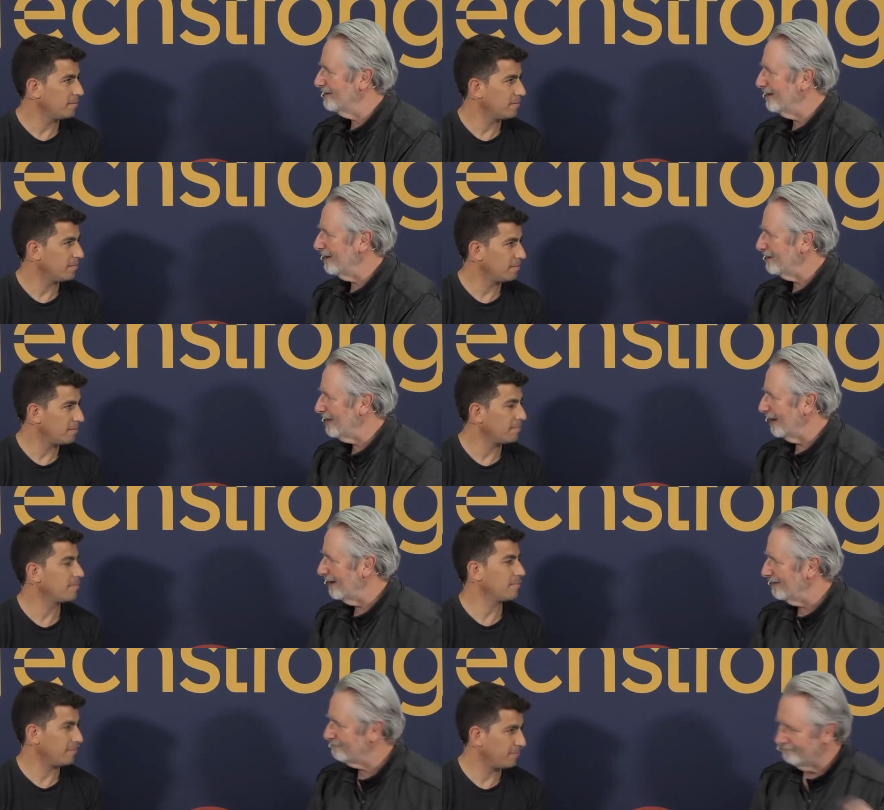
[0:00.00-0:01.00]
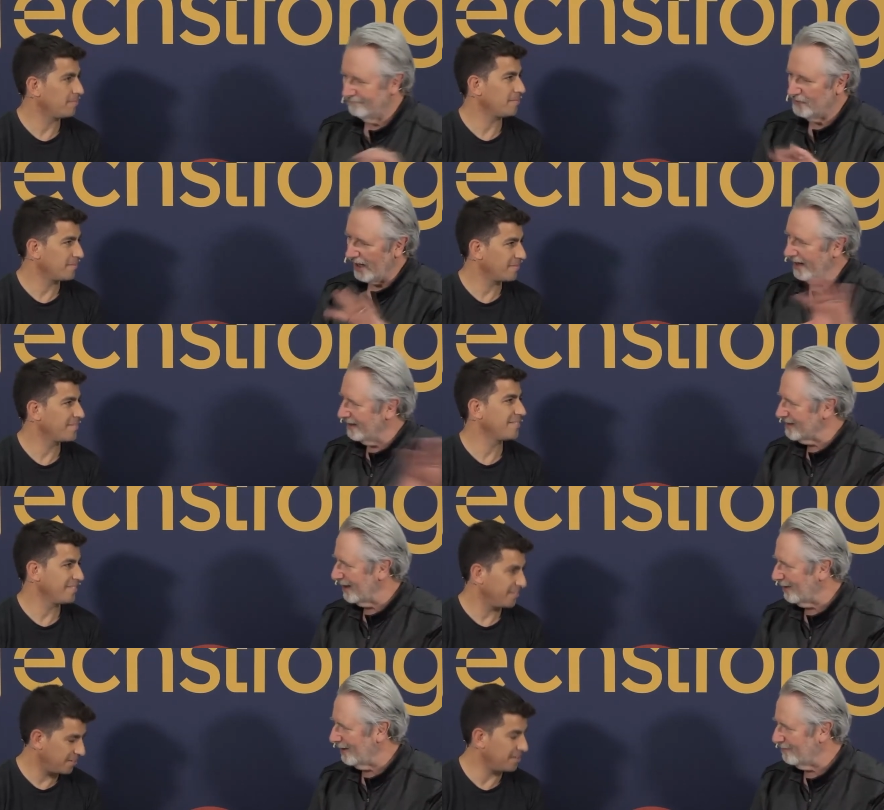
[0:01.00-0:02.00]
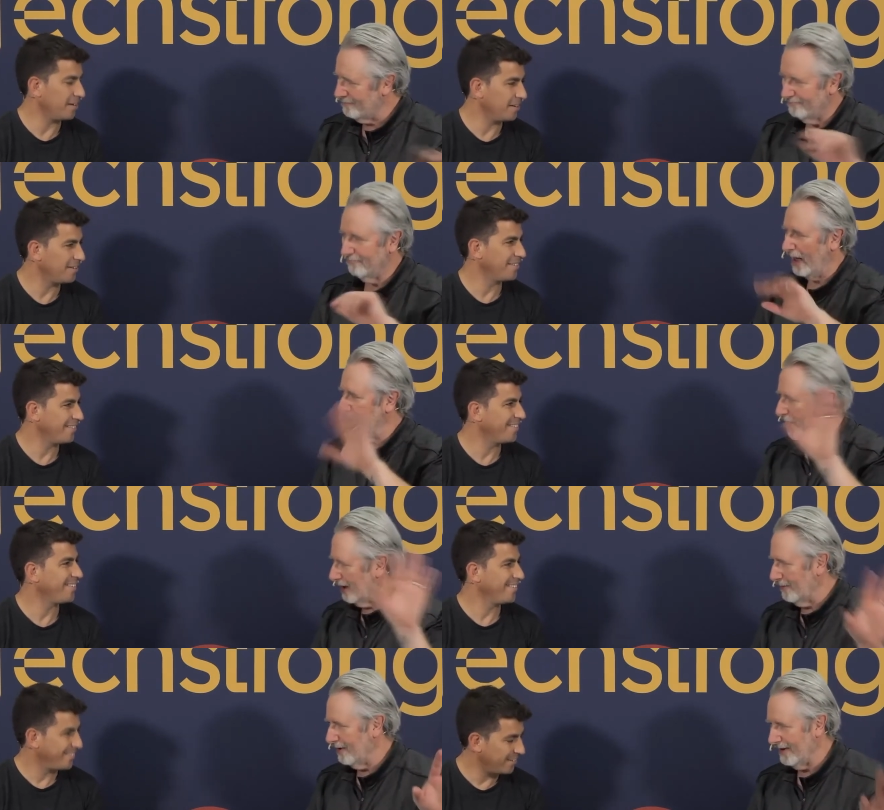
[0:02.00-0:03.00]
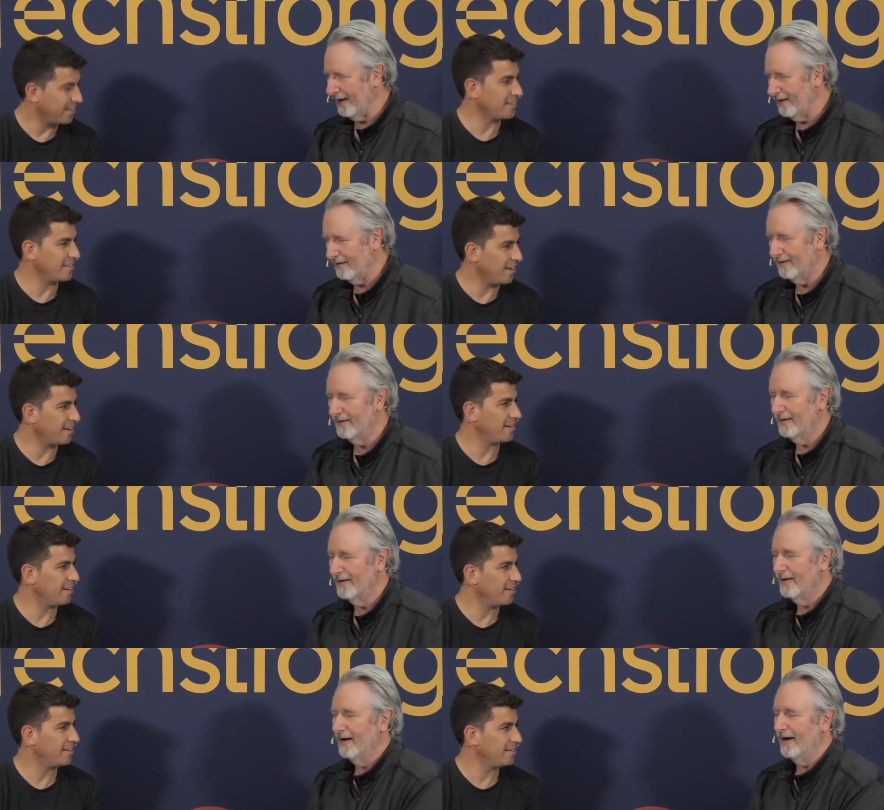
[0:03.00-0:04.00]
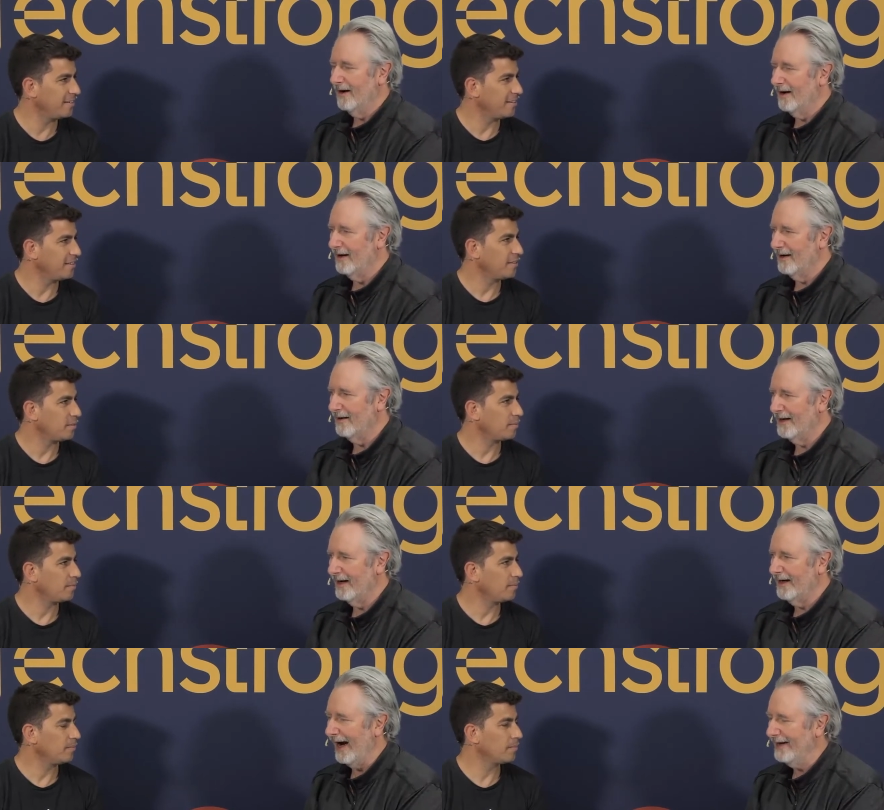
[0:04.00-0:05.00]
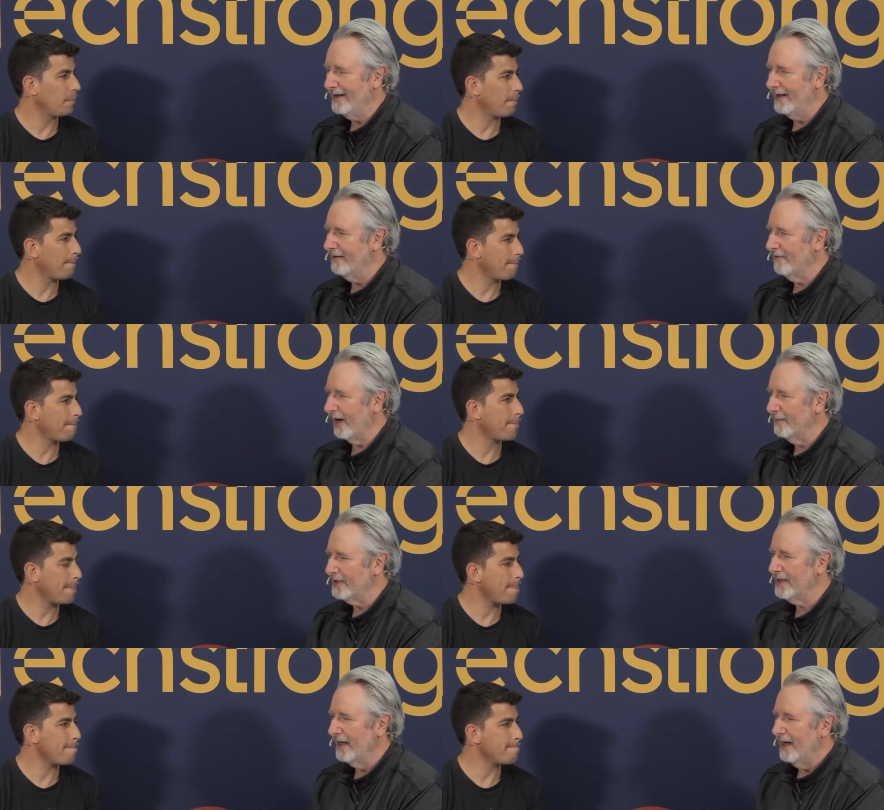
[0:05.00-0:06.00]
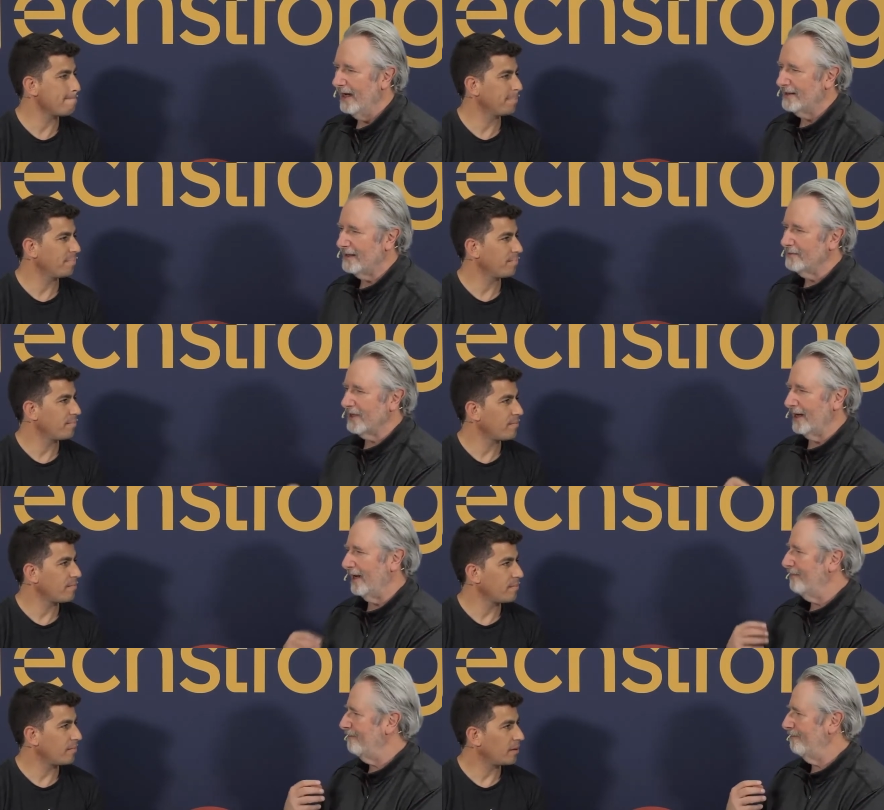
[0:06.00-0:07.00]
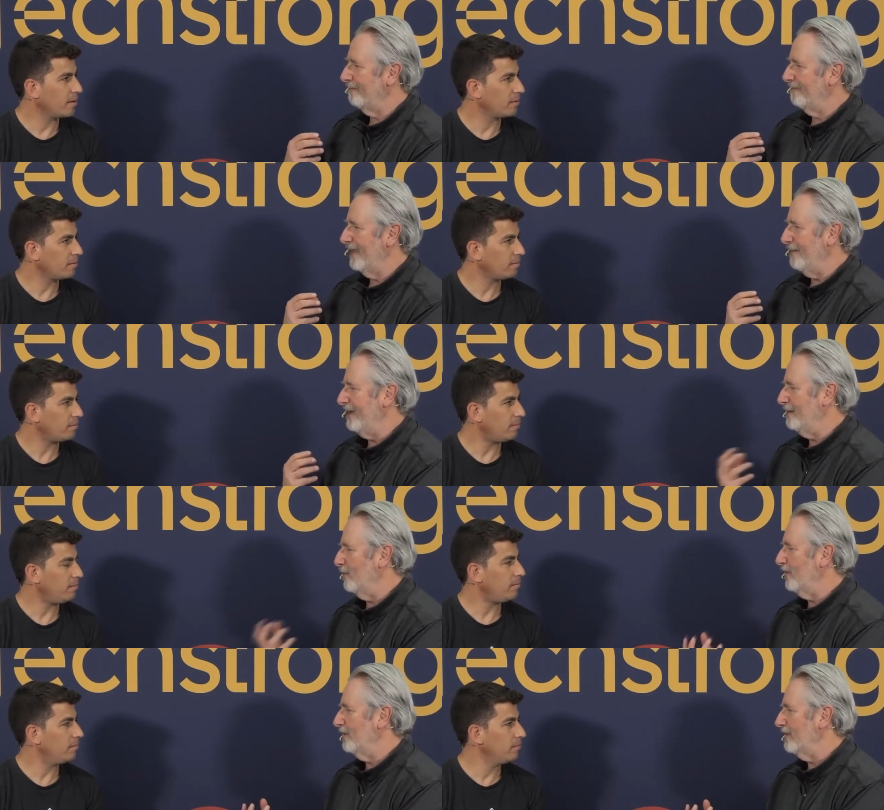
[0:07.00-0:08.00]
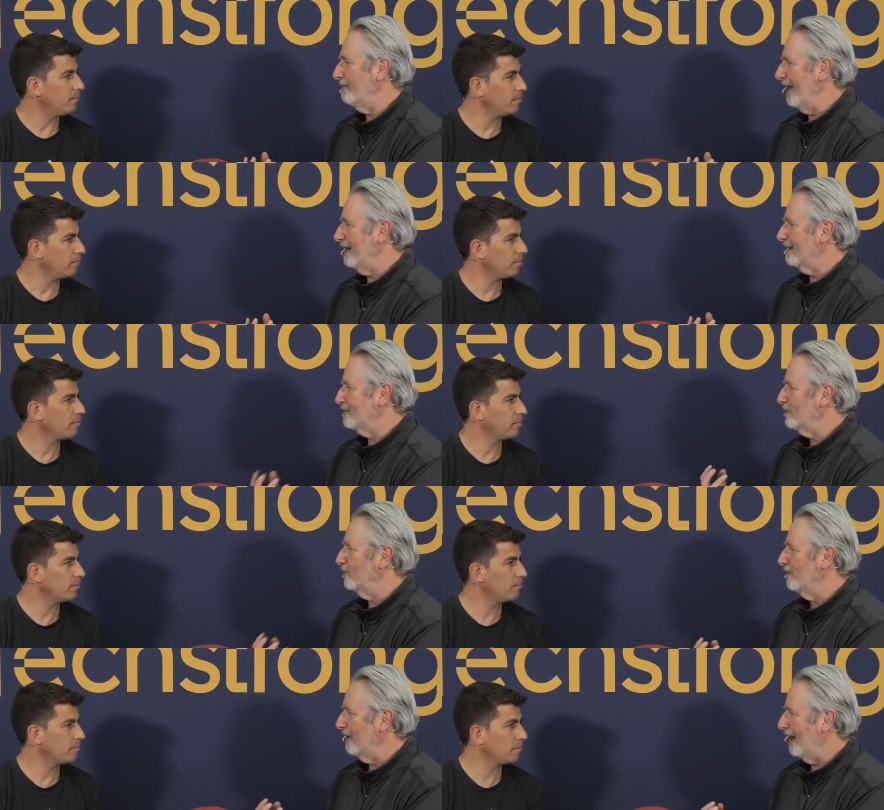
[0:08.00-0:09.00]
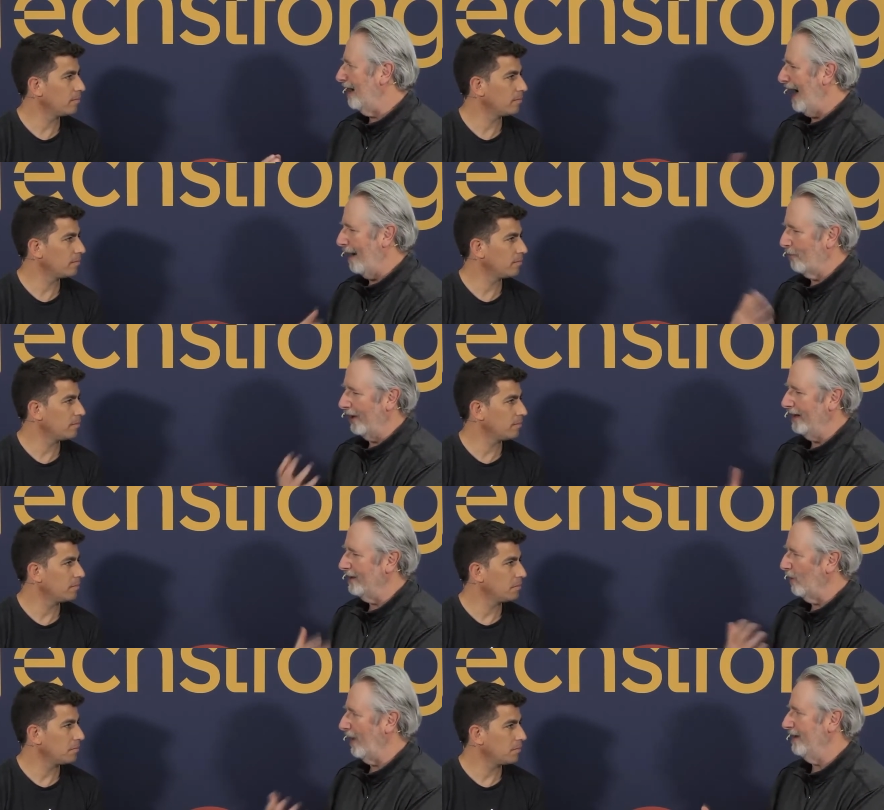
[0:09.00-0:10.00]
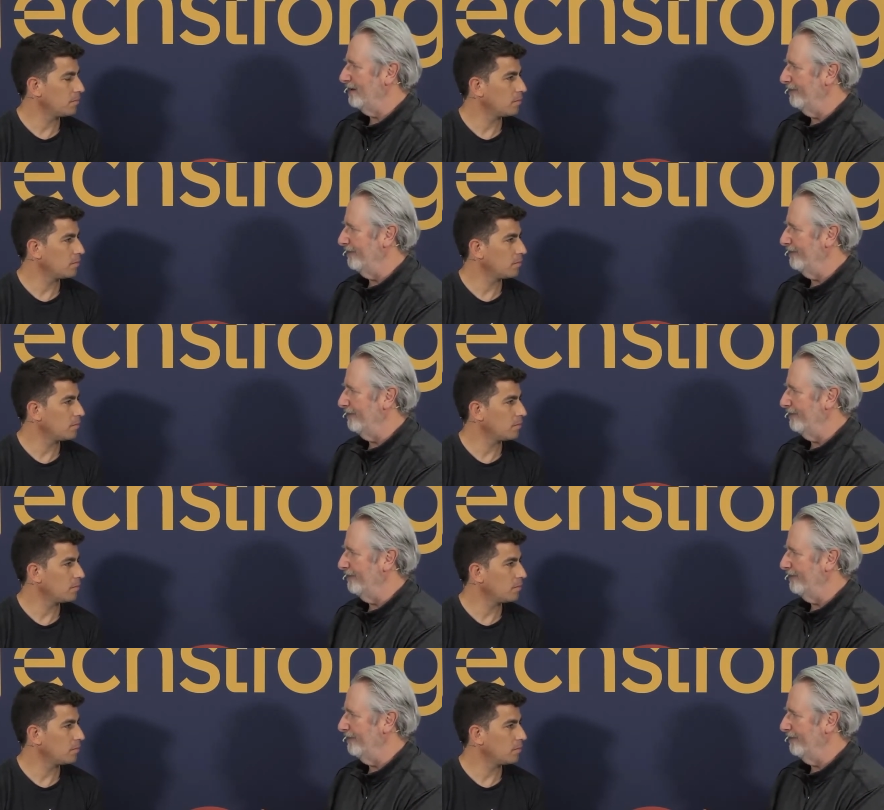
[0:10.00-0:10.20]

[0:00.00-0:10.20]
Speaker 1: and the Intella J, et cetera, yeah. PyCharm, all the other uh, uh IDE environments. It seems like, I mean, the more you can make a tool operate in the way that